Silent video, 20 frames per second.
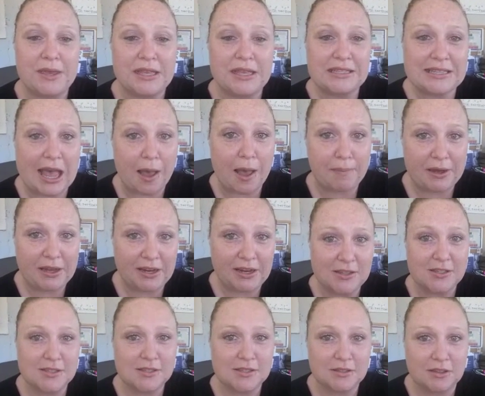means
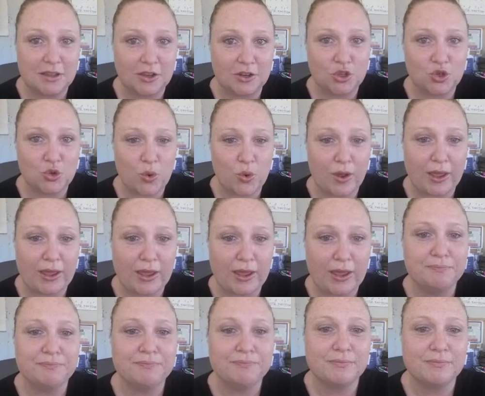happiness and joy.